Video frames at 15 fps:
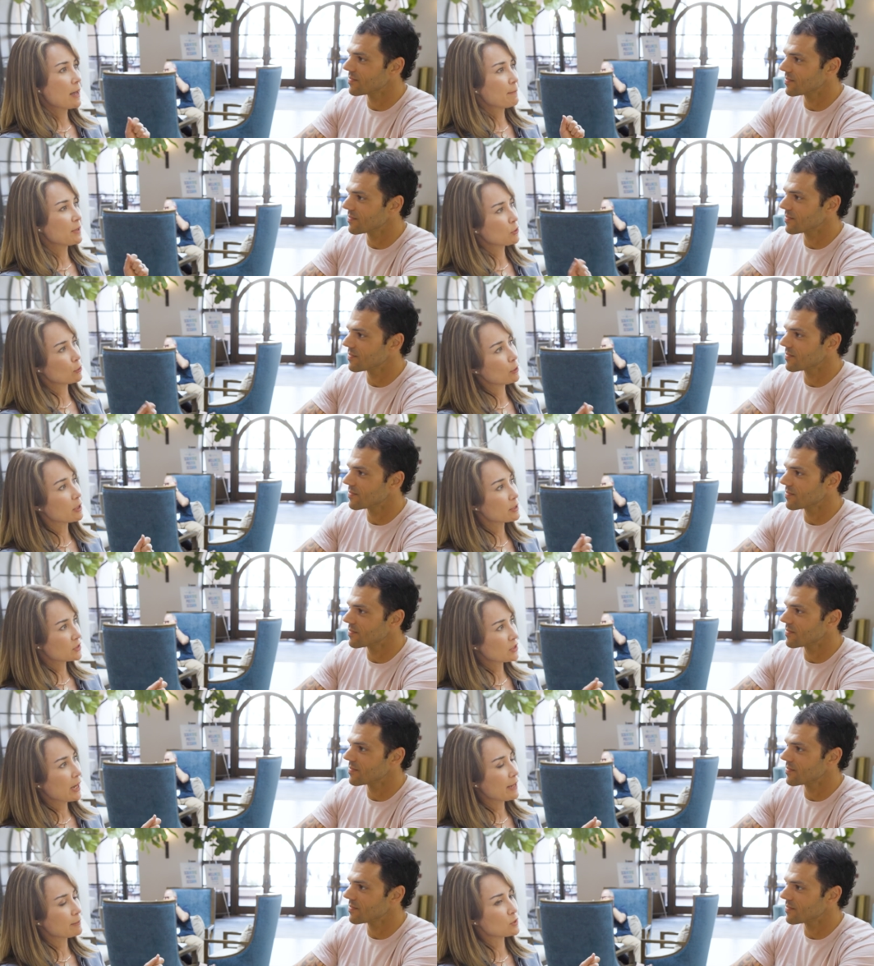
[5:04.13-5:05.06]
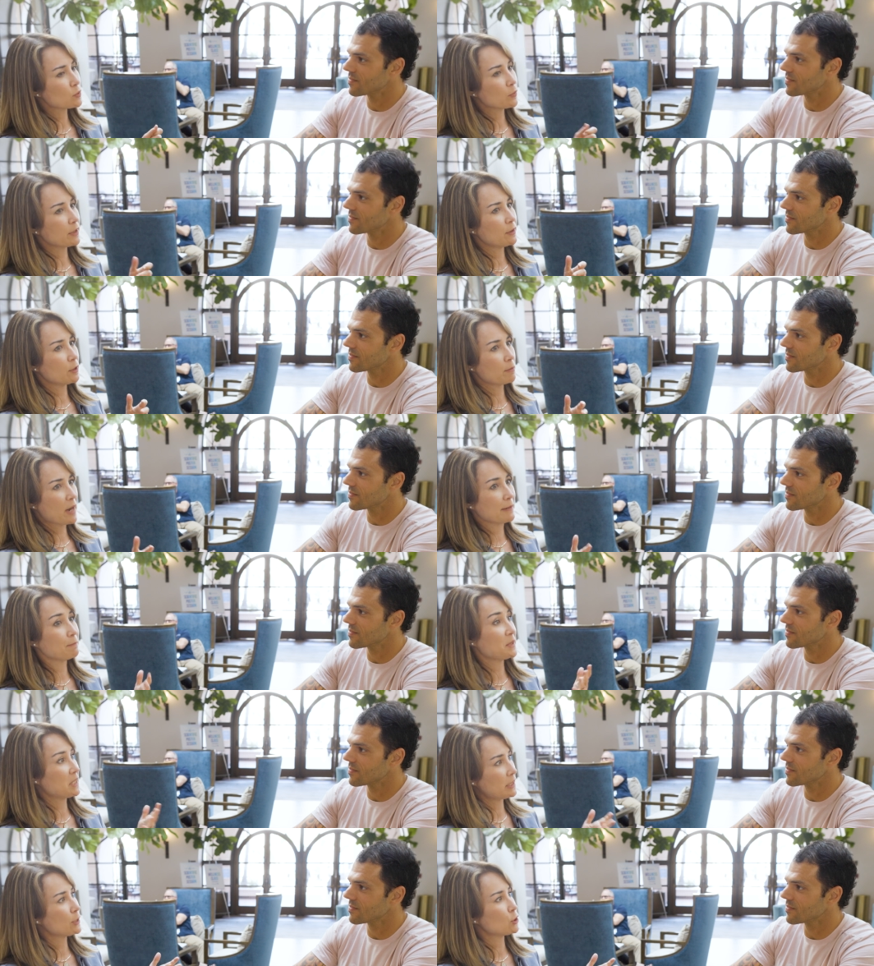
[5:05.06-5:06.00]
Speaker 1: But there are times when there might
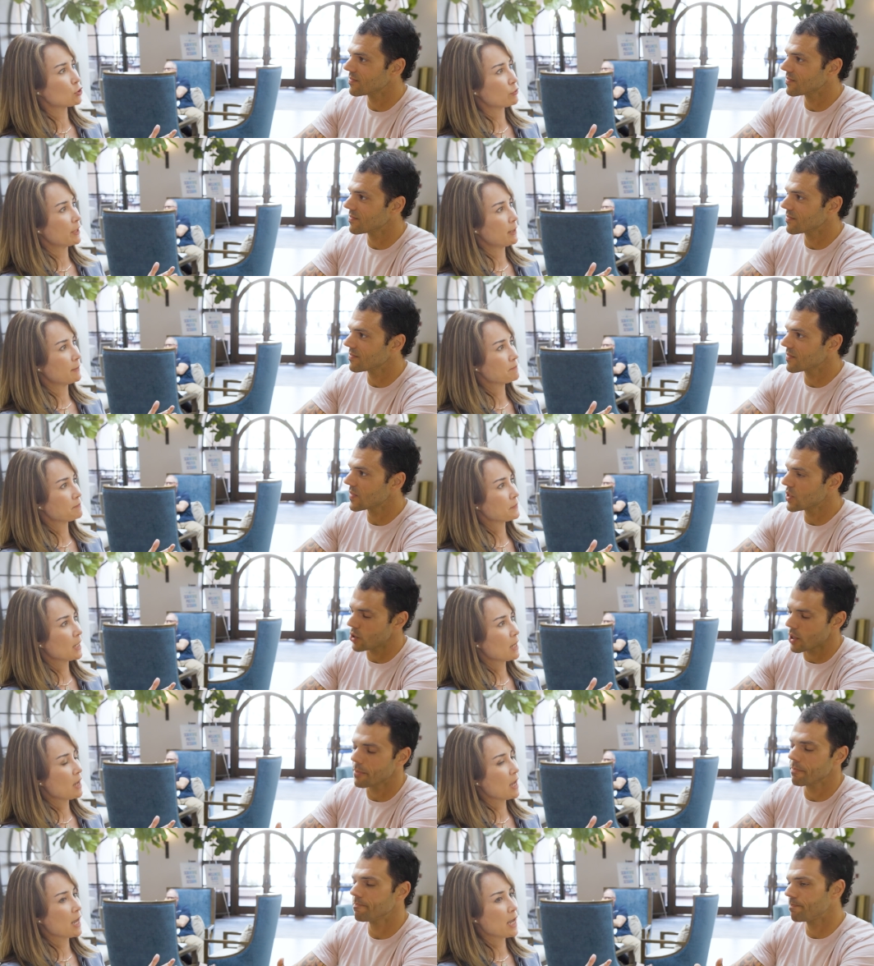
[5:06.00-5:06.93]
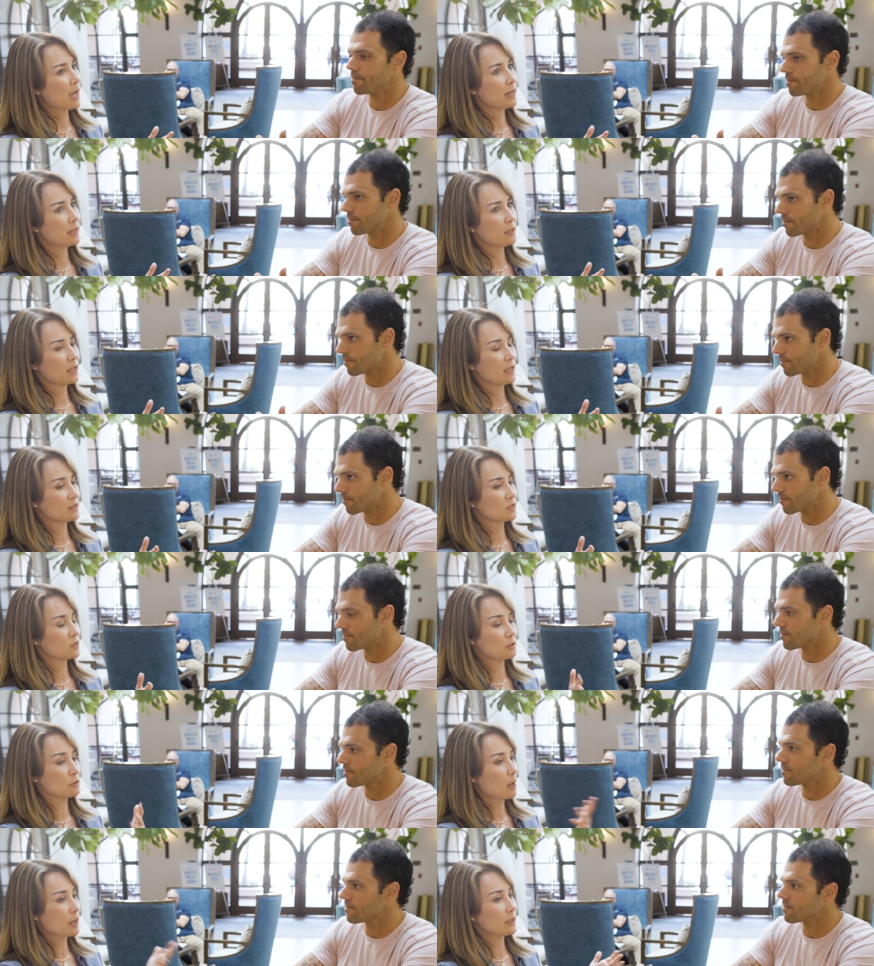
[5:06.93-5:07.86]
be an injury. Sure. And it's
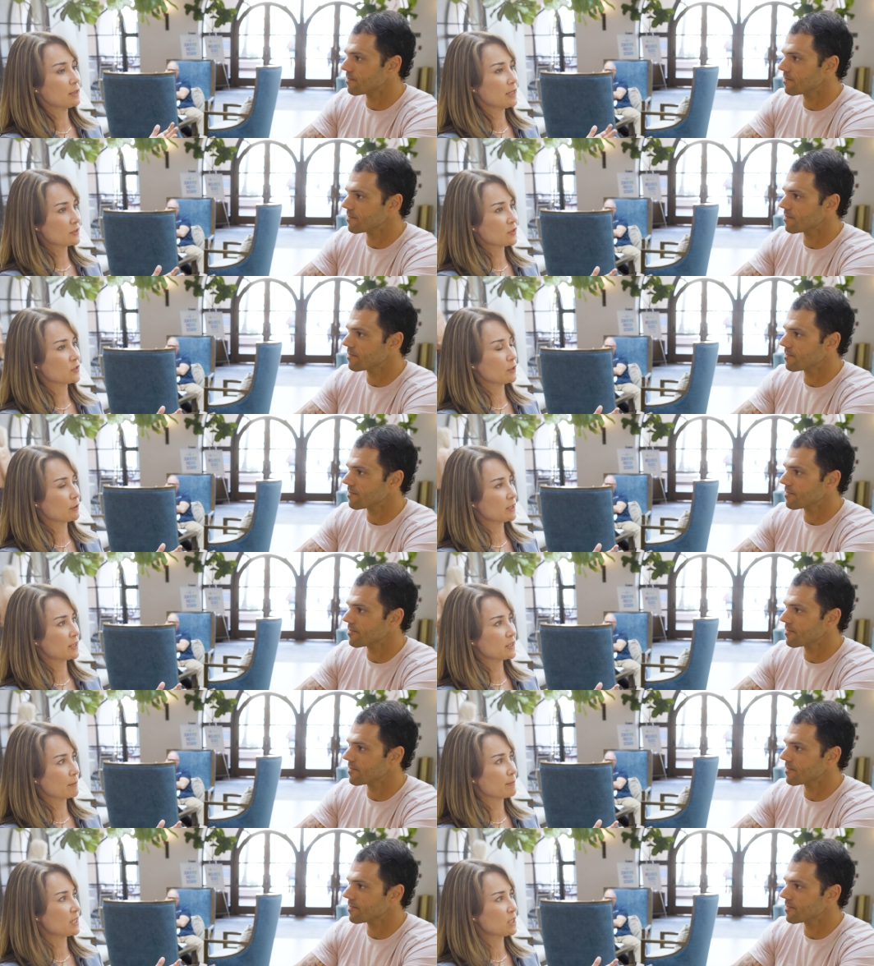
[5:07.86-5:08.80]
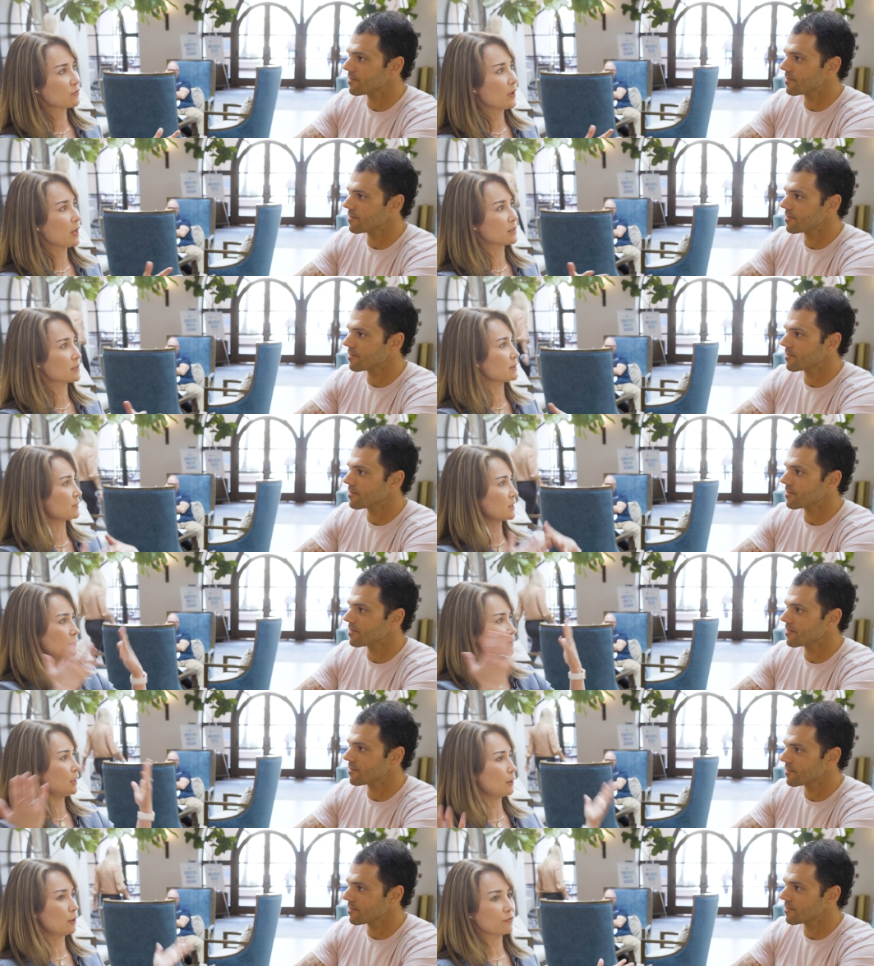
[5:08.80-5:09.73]
not necessarily somebody's fault. Some,
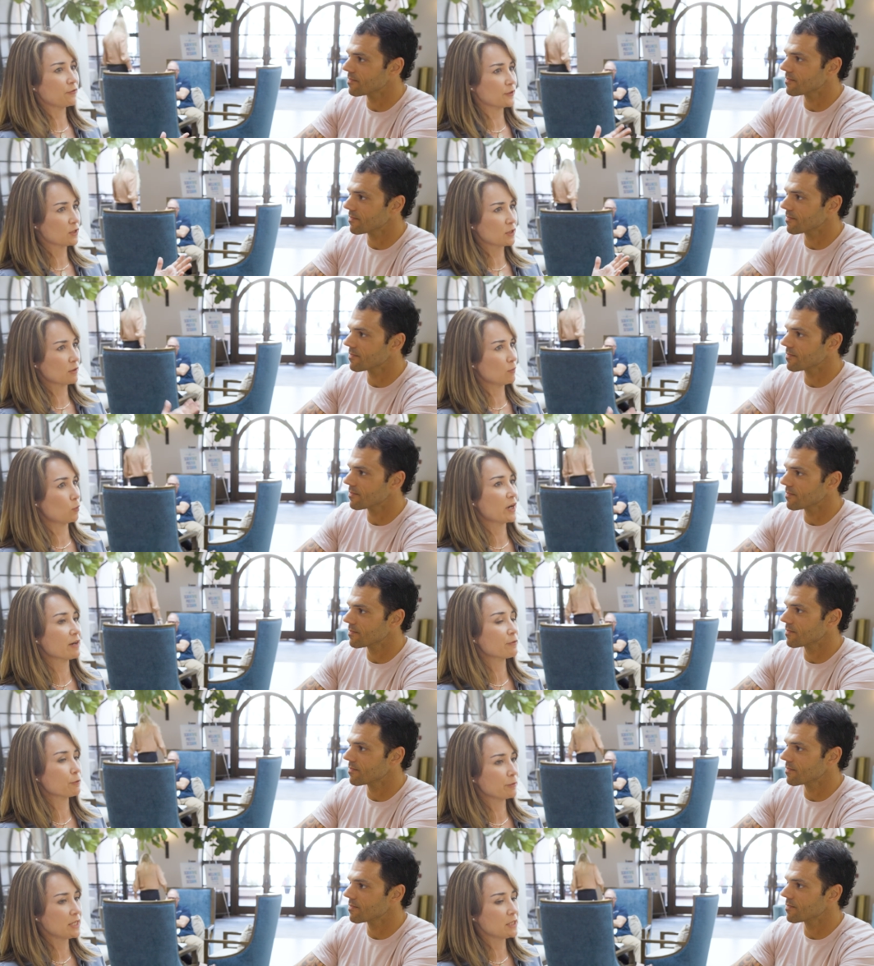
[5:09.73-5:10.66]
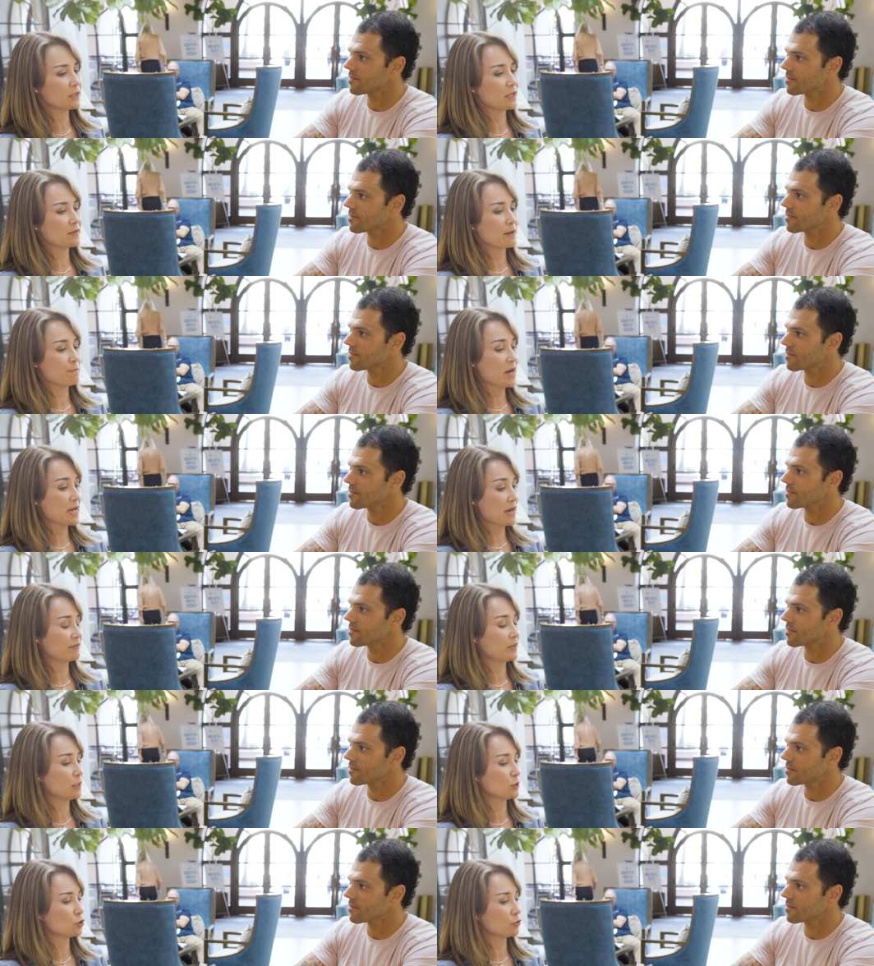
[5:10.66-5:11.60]
you know, for whatever reason, they might have
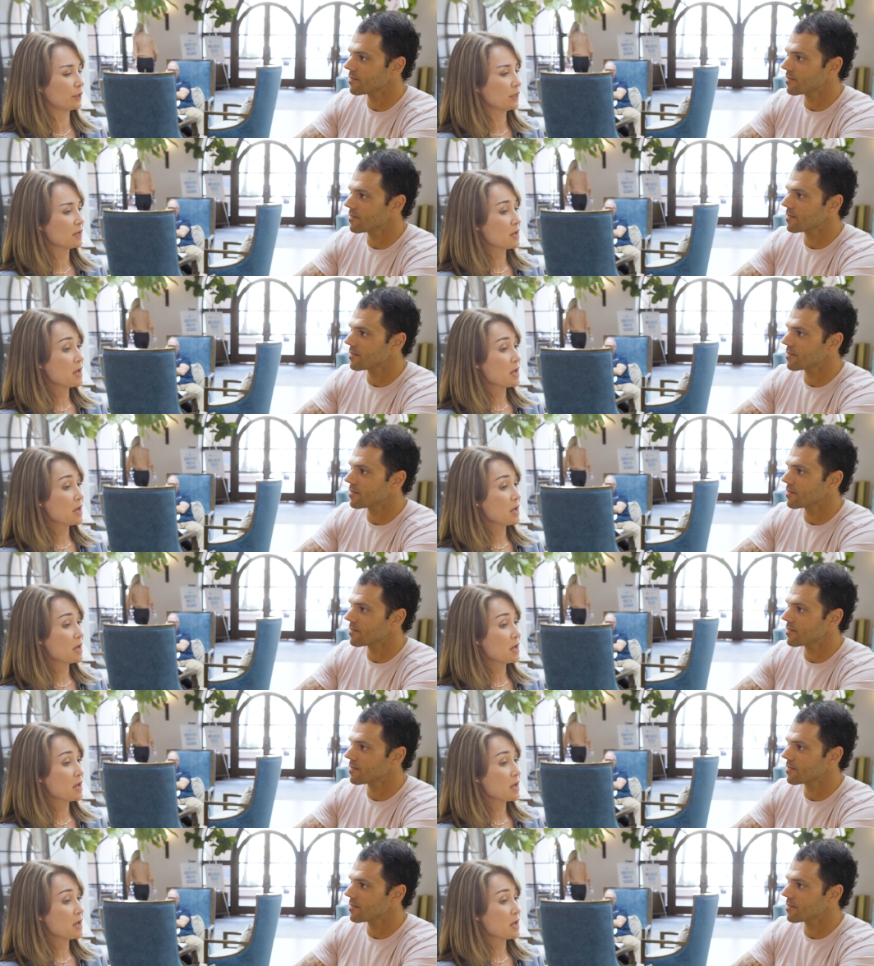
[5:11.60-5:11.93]
an injury.